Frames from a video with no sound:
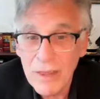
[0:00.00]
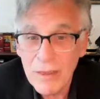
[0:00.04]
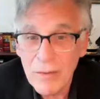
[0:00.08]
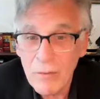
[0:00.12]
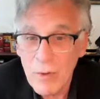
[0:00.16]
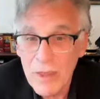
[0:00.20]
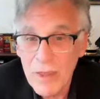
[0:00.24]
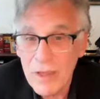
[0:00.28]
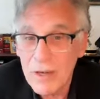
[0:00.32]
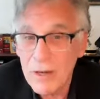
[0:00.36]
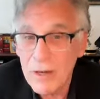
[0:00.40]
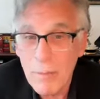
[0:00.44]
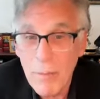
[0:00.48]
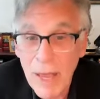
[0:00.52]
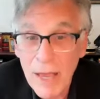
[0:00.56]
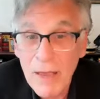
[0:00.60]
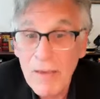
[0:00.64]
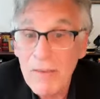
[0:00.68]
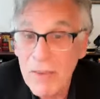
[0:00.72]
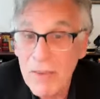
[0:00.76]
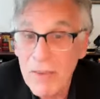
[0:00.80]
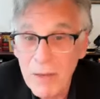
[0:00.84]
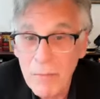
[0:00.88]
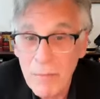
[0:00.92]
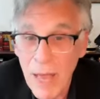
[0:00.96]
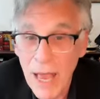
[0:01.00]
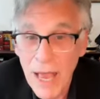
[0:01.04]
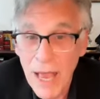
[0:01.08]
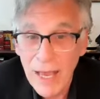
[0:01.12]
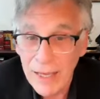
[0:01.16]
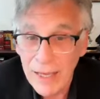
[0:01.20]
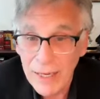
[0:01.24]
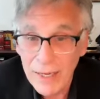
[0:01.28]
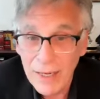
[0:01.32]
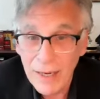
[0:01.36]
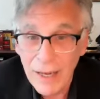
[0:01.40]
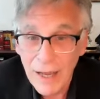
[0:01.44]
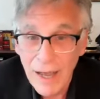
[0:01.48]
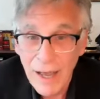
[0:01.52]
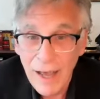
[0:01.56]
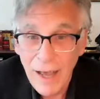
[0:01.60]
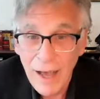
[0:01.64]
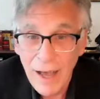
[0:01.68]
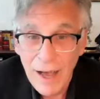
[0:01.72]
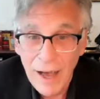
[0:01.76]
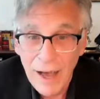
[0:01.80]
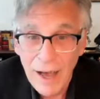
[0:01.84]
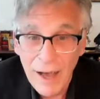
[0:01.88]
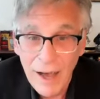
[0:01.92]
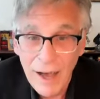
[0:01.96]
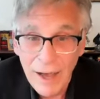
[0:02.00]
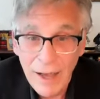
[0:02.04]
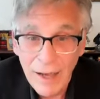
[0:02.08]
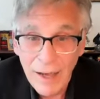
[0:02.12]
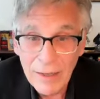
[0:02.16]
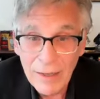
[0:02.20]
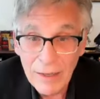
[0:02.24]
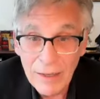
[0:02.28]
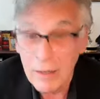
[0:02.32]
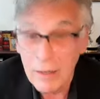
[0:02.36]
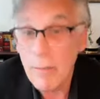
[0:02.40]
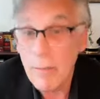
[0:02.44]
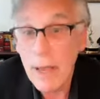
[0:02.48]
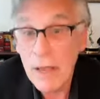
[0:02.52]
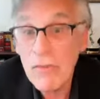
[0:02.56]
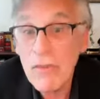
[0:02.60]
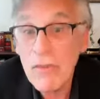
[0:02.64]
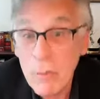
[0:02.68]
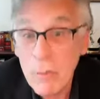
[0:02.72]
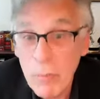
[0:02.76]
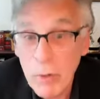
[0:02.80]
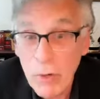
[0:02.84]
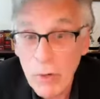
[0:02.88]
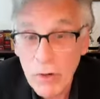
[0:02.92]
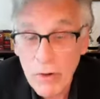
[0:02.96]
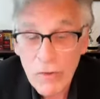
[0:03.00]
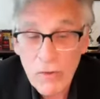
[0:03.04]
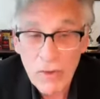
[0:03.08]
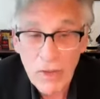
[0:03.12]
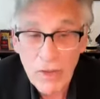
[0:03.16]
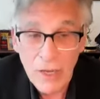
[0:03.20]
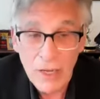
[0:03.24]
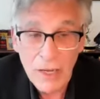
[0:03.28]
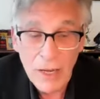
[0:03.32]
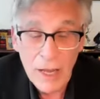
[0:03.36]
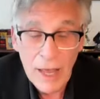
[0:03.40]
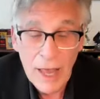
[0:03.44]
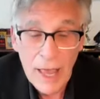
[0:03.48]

with an amazing man, uh, an amazing person.